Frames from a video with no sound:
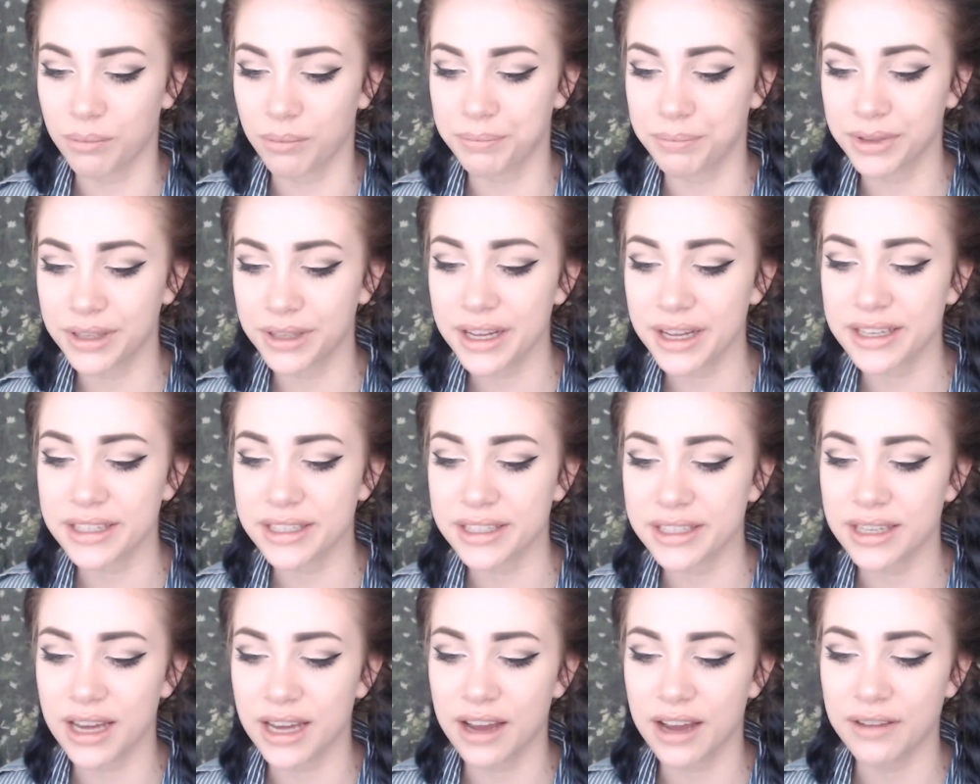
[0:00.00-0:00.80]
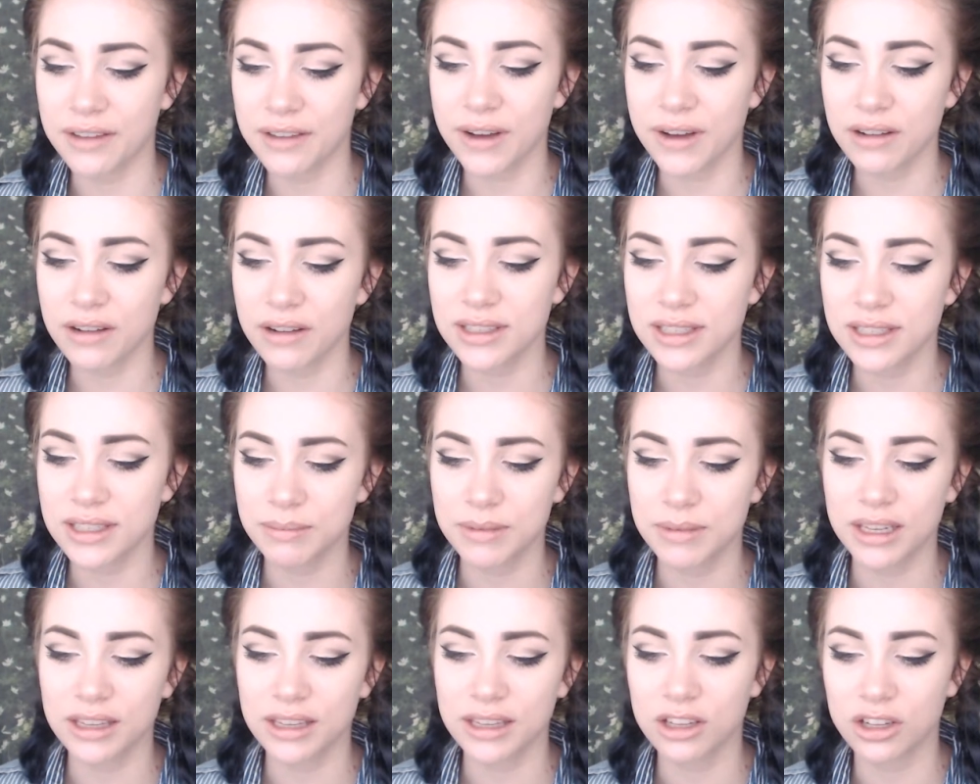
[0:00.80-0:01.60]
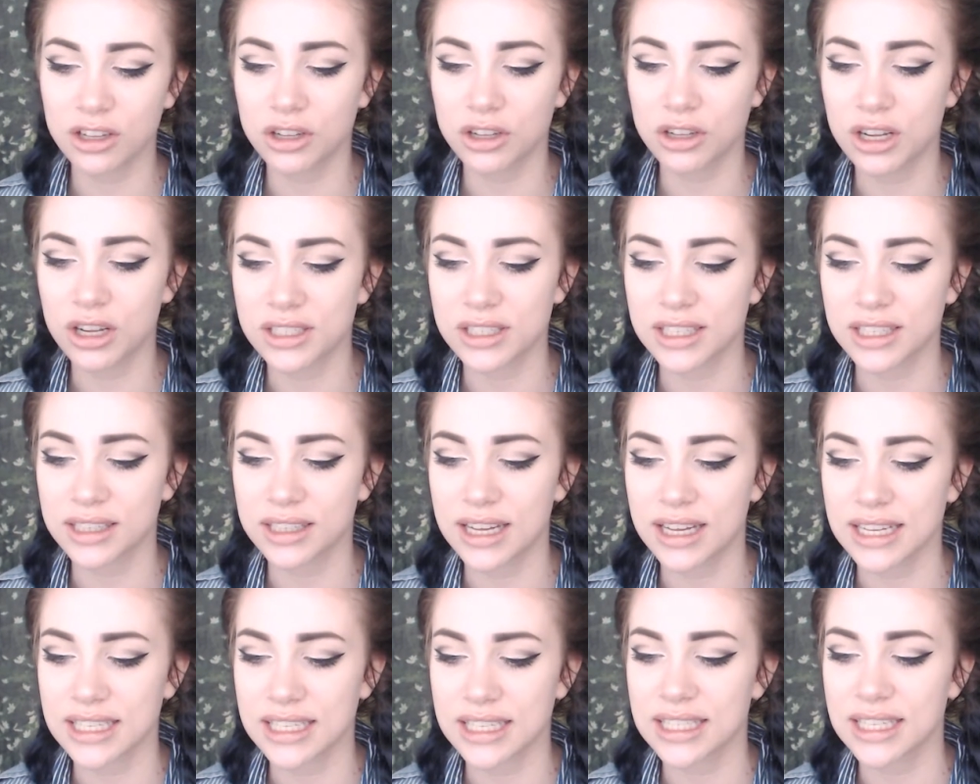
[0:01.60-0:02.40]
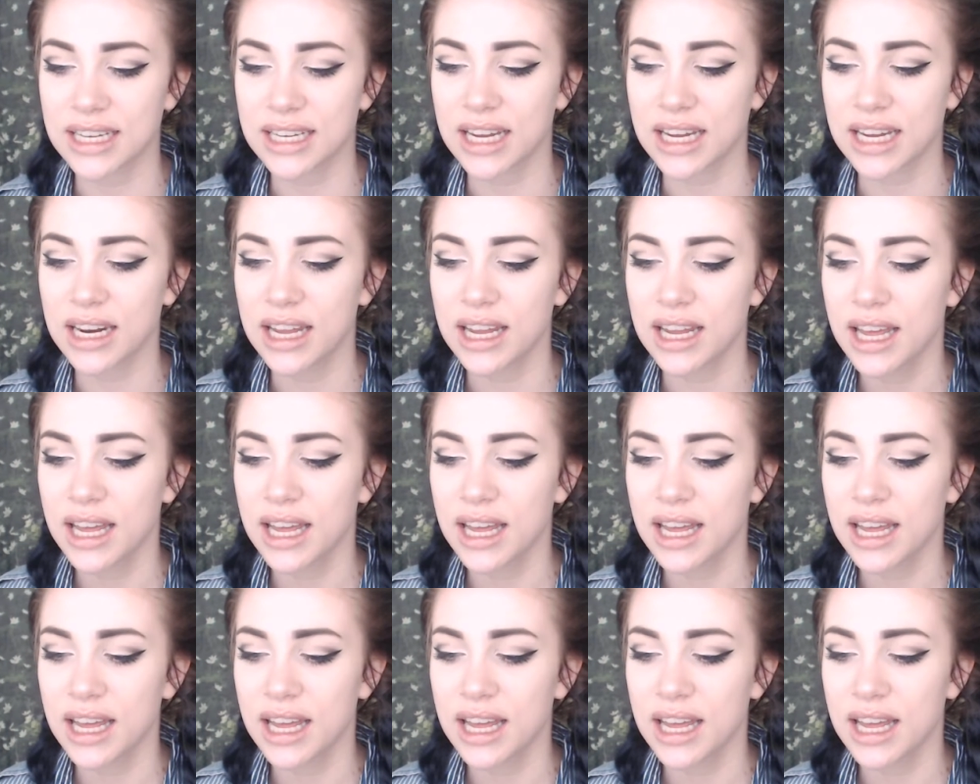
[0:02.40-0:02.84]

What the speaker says: Plus, I found something in the closet last night